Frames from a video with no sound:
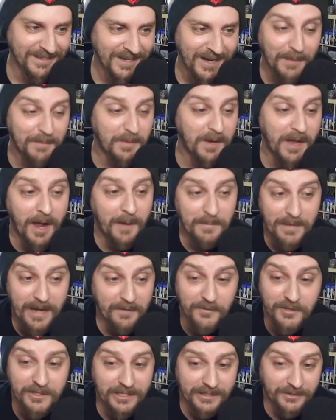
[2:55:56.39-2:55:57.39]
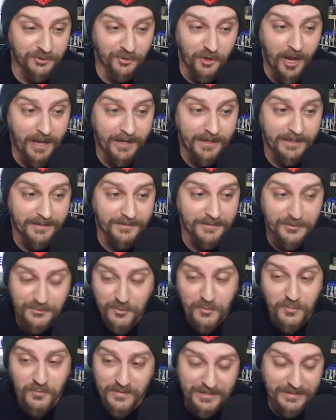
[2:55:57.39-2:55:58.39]
I'm never going to try it again. There's
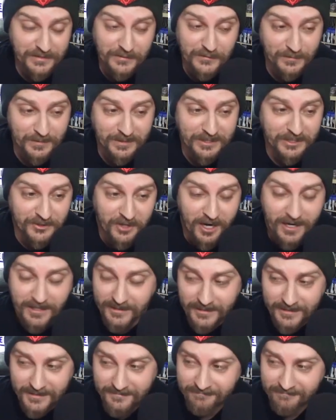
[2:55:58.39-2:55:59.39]
no reason for me to try it again.